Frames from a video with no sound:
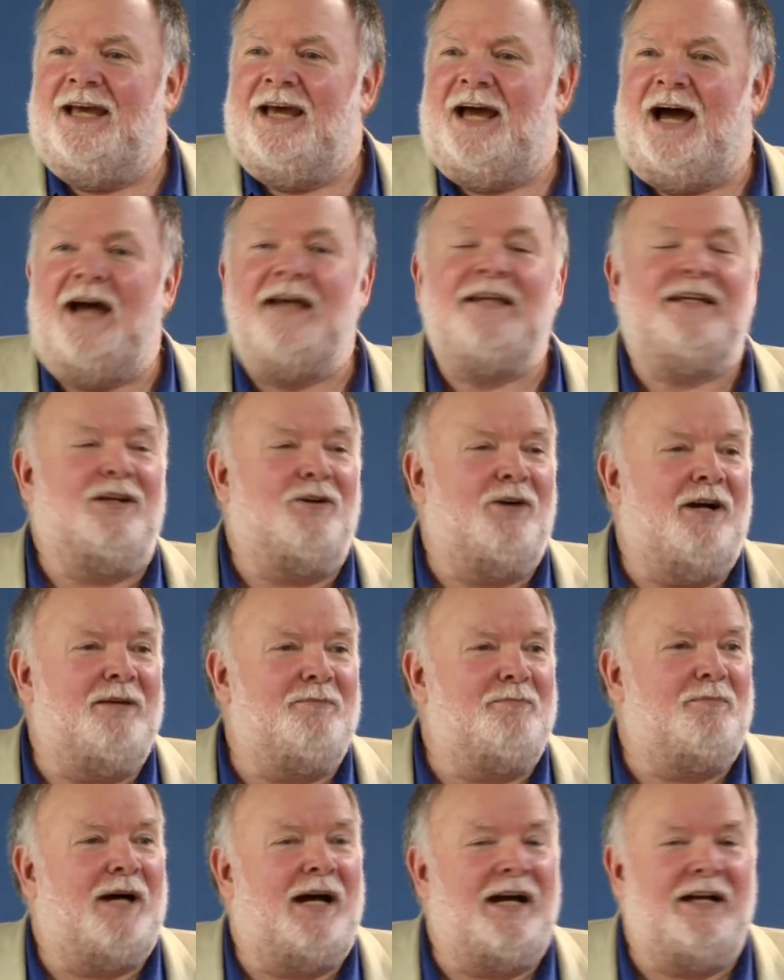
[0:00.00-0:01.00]
I had to go out
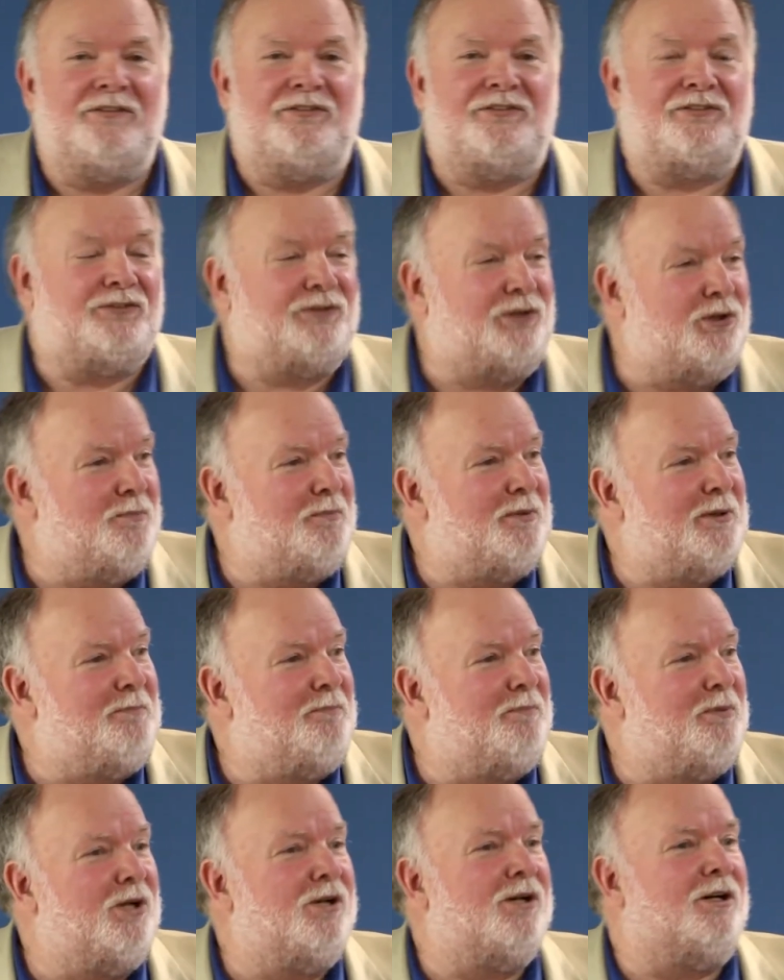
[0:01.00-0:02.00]
and buy a
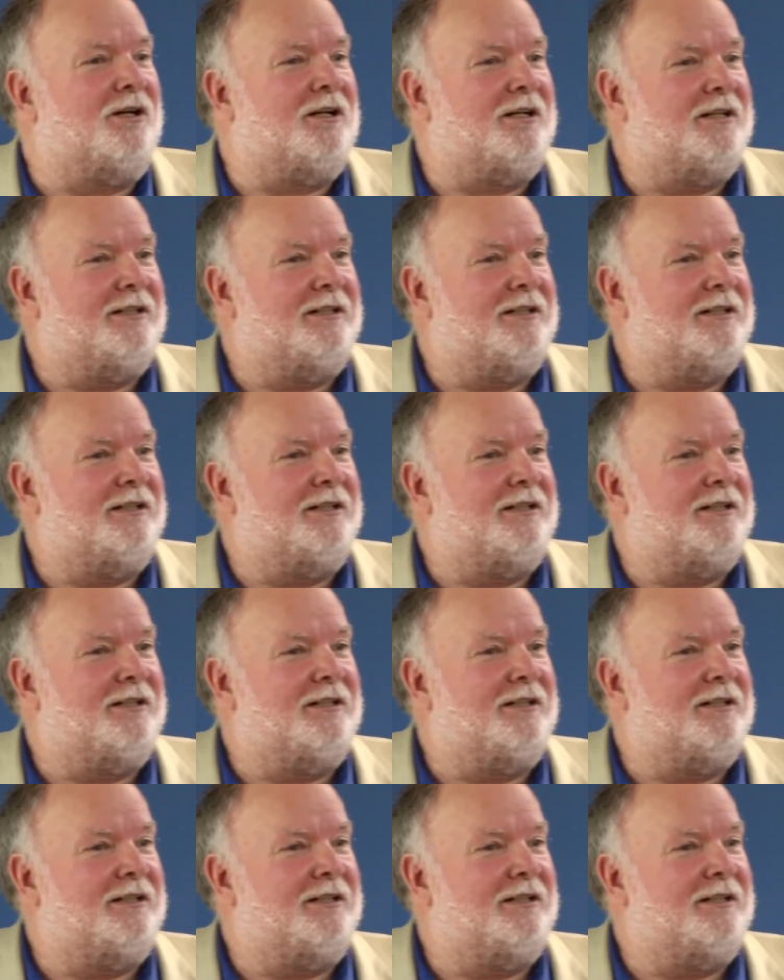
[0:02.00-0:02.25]
stupid book.